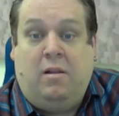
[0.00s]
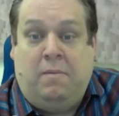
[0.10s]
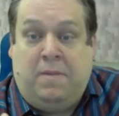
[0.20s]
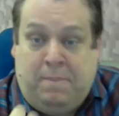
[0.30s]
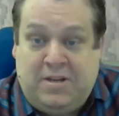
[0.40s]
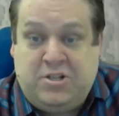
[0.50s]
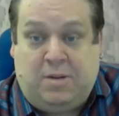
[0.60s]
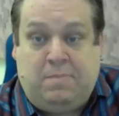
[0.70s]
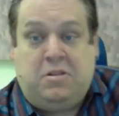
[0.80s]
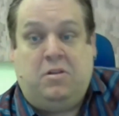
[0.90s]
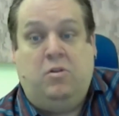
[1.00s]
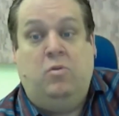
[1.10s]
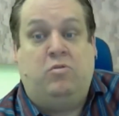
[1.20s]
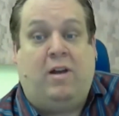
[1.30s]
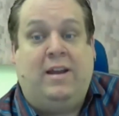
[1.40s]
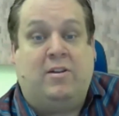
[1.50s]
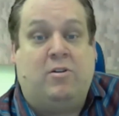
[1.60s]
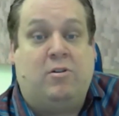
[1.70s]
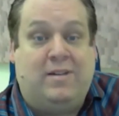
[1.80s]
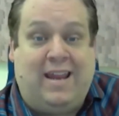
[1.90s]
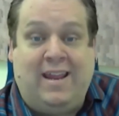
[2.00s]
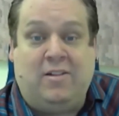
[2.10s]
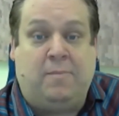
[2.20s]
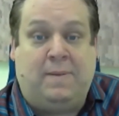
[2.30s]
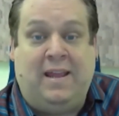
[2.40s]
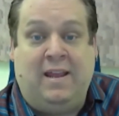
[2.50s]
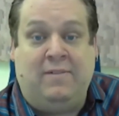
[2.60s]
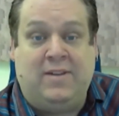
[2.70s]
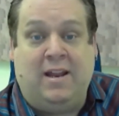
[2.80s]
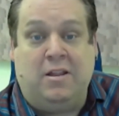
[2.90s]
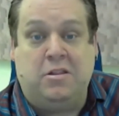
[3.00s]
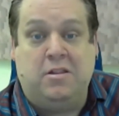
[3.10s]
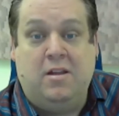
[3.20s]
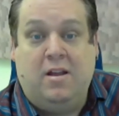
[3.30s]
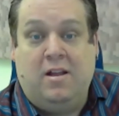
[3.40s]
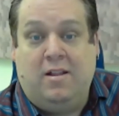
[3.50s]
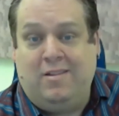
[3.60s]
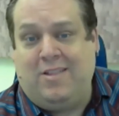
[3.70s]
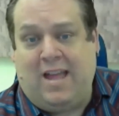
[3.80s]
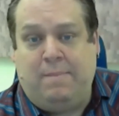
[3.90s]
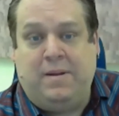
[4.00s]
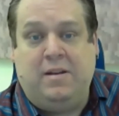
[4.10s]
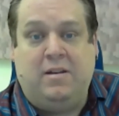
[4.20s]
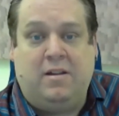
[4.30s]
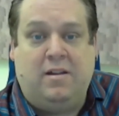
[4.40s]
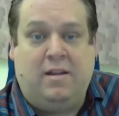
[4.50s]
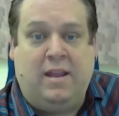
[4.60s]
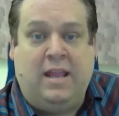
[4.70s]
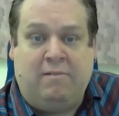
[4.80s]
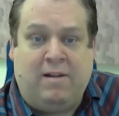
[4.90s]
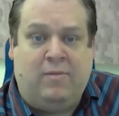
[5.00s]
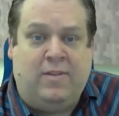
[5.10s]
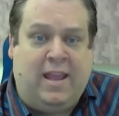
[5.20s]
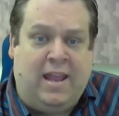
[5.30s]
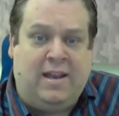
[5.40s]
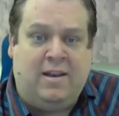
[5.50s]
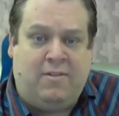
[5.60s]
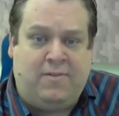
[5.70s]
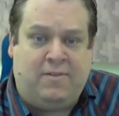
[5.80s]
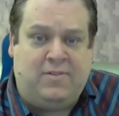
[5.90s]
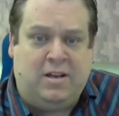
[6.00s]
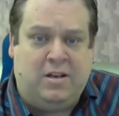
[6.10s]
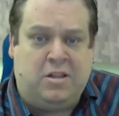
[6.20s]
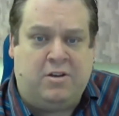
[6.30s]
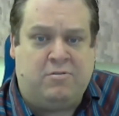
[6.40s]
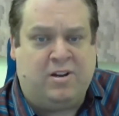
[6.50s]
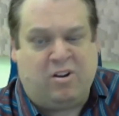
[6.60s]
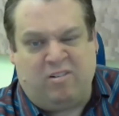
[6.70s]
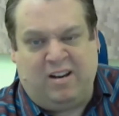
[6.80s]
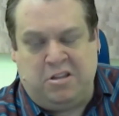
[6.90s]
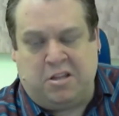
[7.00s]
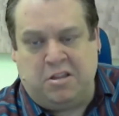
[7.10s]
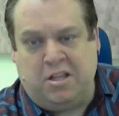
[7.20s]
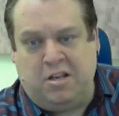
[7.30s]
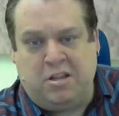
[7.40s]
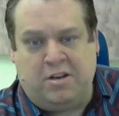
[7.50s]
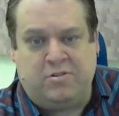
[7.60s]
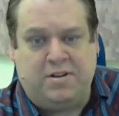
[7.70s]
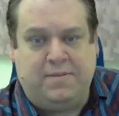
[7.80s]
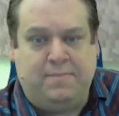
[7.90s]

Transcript: the bishops who tried to curtail the playing of tennis. This happened in around the end of the 15th century, early 16th century.